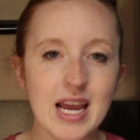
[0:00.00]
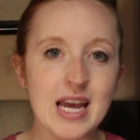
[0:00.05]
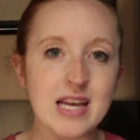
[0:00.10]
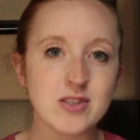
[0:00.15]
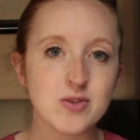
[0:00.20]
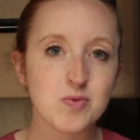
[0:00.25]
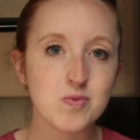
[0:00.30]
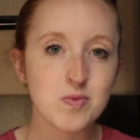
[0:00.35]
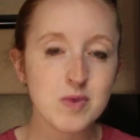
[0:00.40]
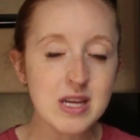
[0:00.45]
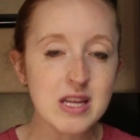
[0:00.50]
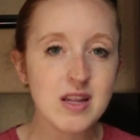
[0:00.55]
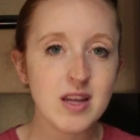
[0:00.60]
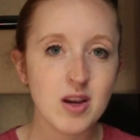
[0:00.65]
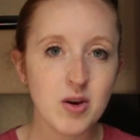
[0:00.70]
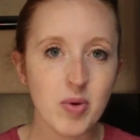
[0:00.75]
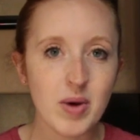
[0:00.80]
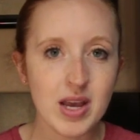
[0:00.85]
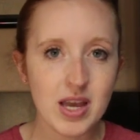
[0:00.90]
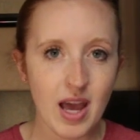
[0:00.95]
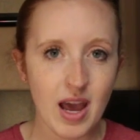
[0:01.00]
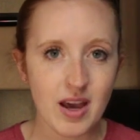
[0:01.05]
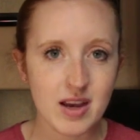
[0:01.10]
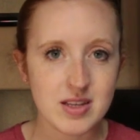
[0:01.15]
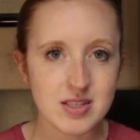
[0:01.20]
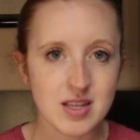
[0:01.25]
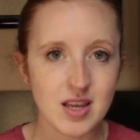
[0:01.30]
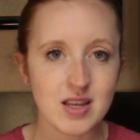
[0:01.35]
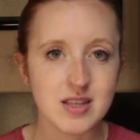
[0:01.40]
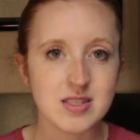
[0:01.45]
it has really quick
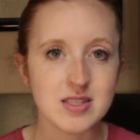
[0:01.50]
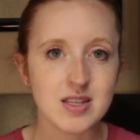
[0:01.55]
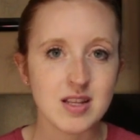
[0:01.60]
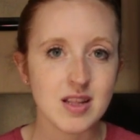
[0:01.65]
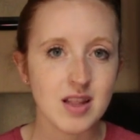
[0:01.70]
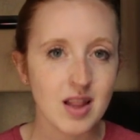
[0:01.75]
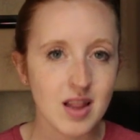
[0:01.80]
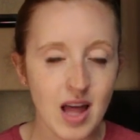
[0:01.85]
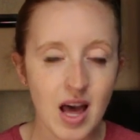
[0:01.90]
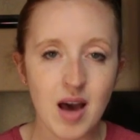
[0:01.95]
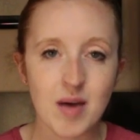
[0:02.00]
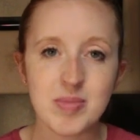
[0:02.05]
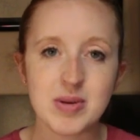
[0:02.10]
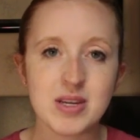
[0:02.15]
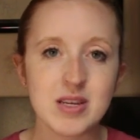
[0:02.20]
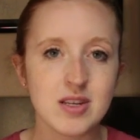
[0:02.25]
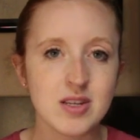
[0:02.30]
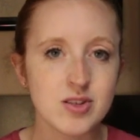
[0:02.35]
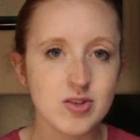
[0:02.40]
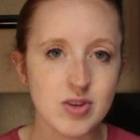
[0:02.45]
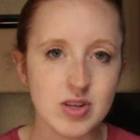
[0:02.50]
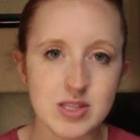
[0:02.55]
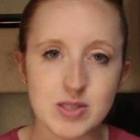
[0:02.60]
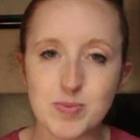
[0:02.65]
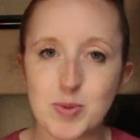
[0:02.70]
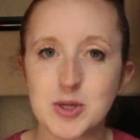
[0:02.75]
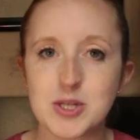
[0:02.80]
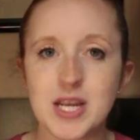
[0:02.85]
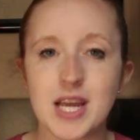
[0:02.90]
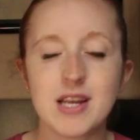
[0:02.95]
access to the lobby,
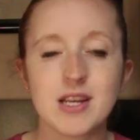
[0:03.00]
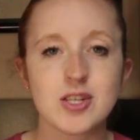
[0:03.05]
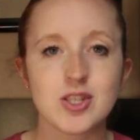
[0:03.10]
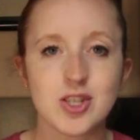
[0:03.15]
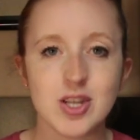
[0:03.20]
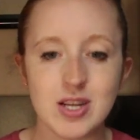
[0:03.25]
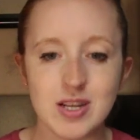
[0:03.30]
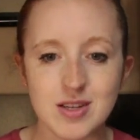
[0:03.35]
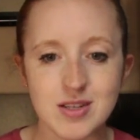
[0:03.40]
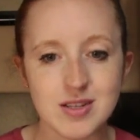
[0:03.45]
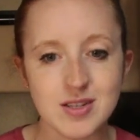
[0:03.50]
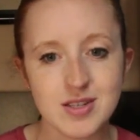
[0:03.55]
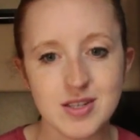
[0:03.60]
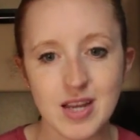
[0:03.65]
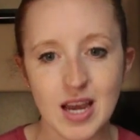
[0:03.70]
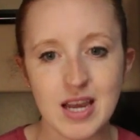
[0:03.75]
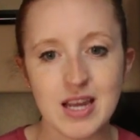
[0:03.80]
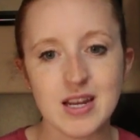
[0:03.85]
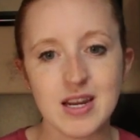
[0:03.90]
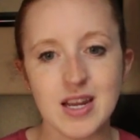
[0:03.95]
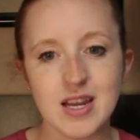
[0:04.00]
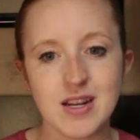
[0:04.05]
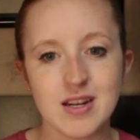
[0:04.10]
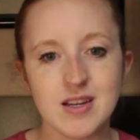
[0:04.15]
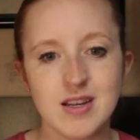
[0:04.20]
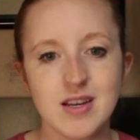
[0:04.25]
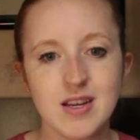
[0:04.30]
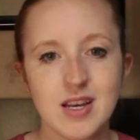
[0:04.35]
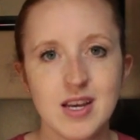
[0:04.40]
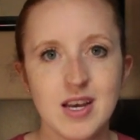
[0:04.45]
transportation, dining.